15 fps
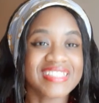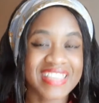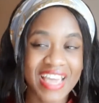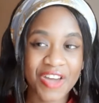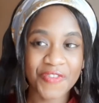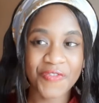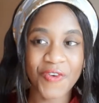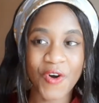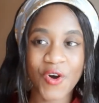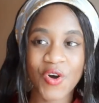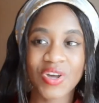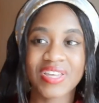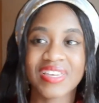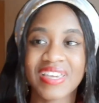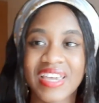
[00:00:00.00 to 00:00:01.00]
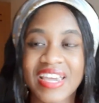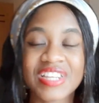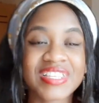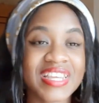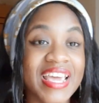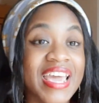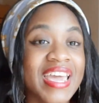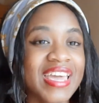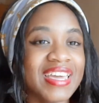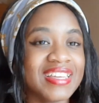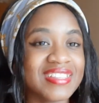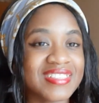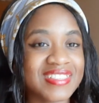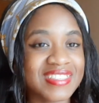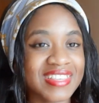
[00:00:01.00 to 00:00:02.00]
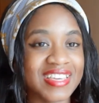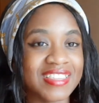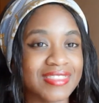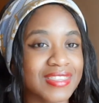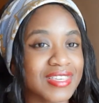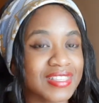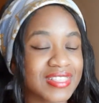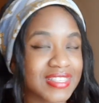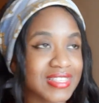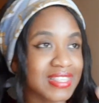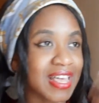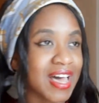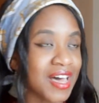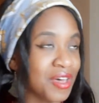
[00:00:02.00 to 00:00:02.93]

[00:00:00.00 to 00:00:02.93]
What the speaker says: Therefore, it aids in this